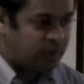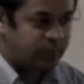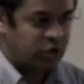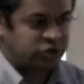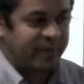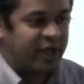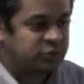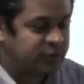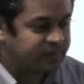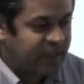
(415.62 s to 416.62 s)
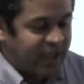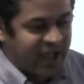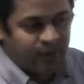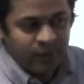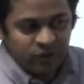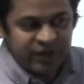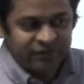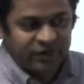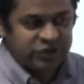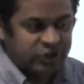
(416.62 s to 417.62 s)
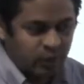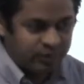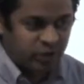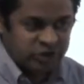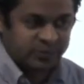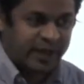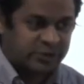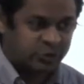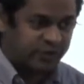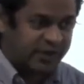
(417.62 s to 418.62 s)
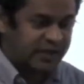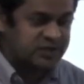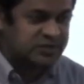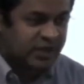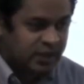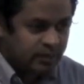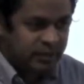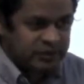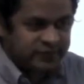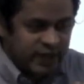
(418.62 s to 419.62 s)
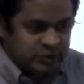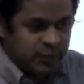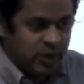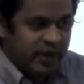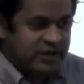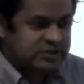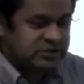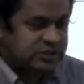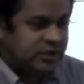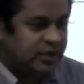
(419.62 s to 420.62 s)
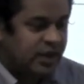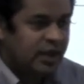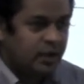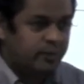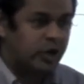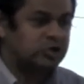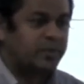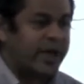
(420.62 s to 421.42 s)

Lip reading: Project management. I have no definition of what project management really is, but as far as PMI is concerned, project